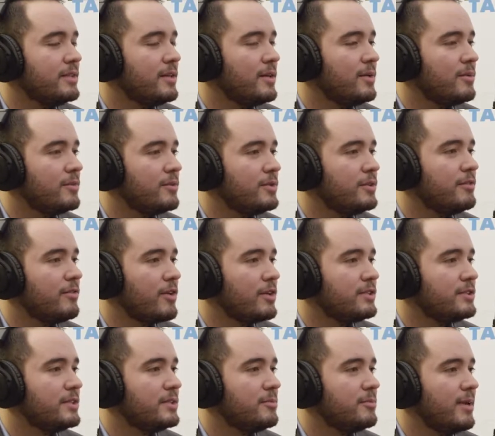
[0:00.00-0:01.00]

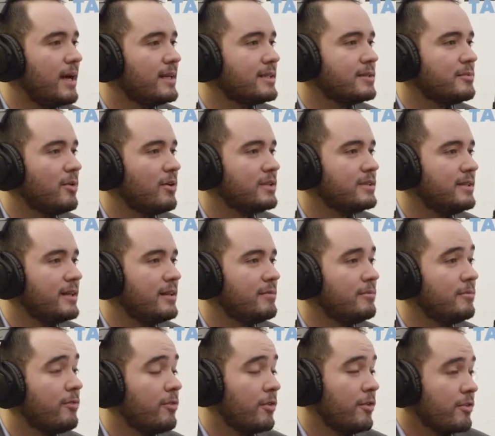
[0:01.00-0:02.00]
university basketball
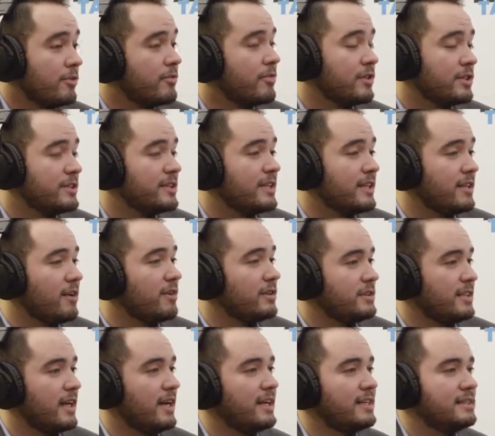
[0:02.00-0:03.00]
stadium for a city our
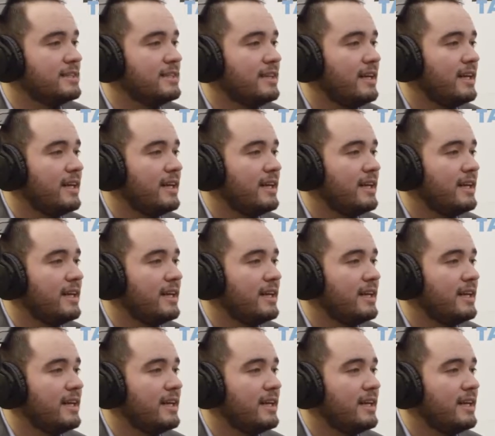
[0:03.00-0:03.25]
size.